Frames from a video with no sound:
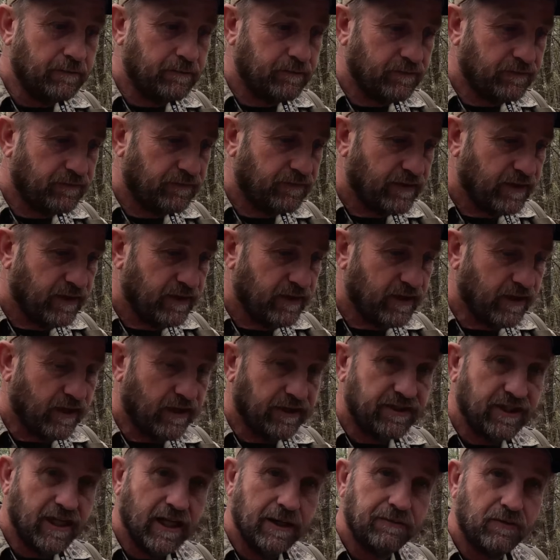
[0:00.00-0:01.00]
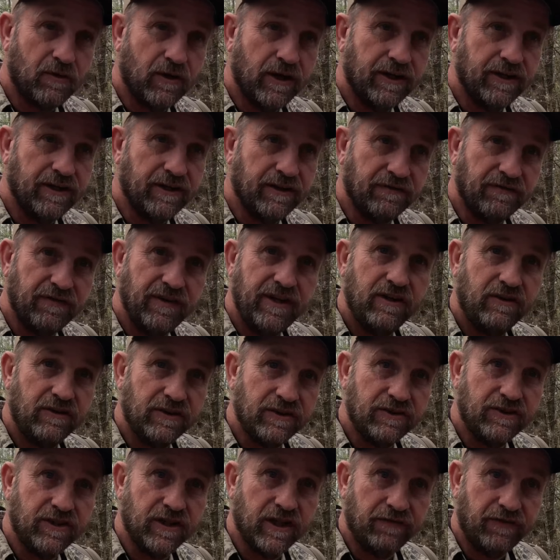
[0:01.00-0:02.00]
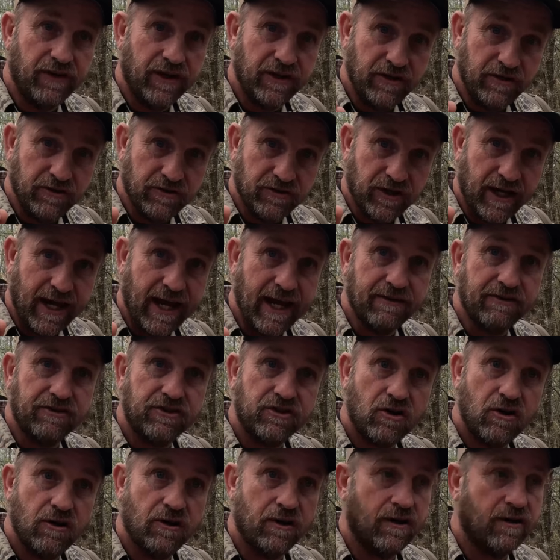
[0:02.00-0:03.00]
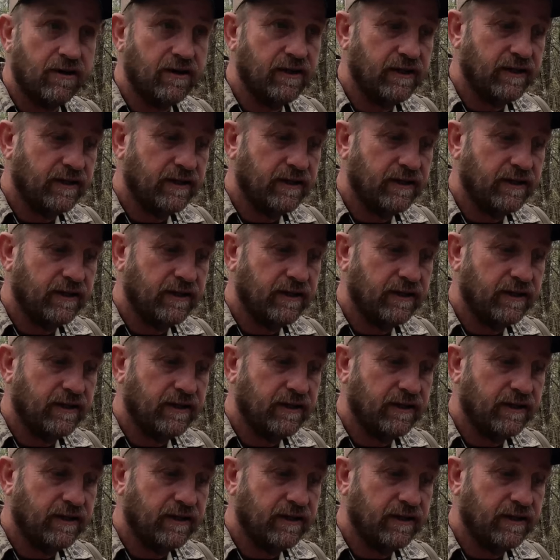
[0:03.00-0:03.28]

A lot of times around in a field and stuff, I use a half strutter.